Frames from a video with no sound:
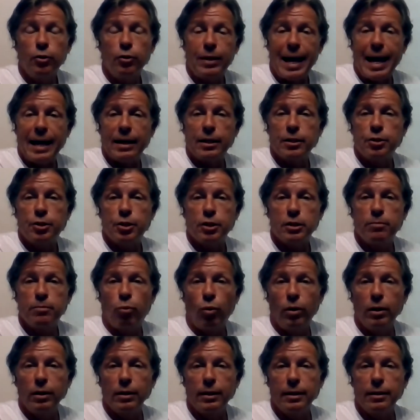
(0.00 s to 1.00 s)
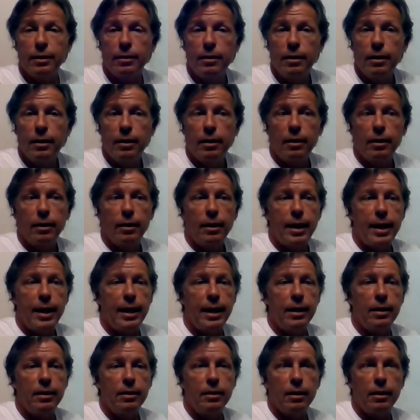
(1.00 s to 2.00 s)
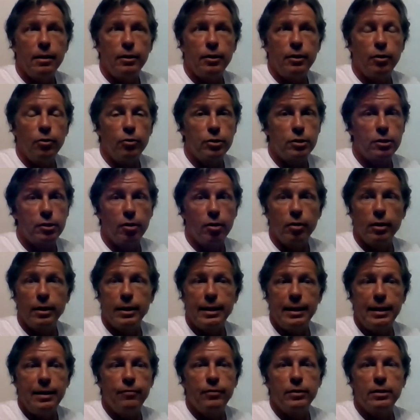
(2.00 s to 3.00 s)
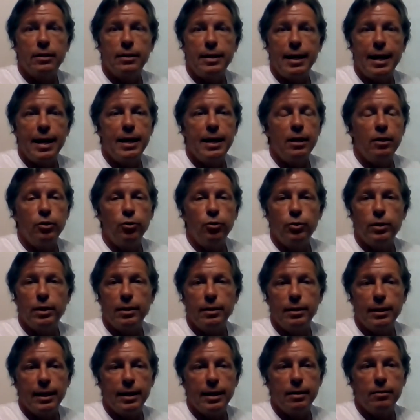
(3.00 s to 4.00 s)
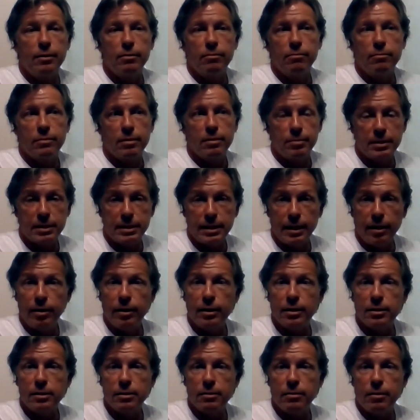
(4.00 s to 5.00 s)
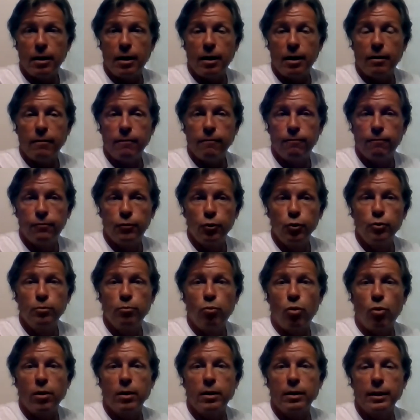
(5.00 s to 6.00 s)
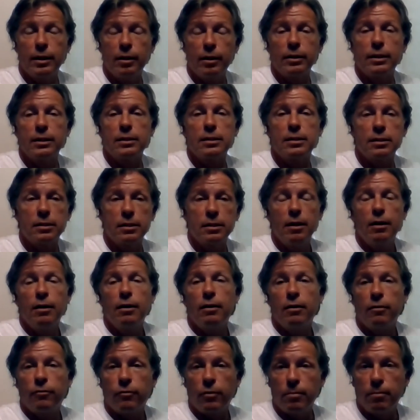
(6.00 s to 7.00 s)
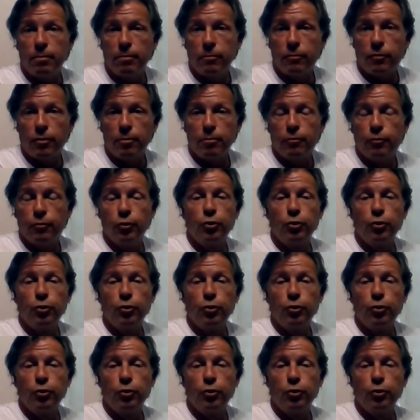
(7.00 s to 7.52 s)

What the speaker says: You can't just boil it. And certainly even today, you can get some serious foodborne illnesses from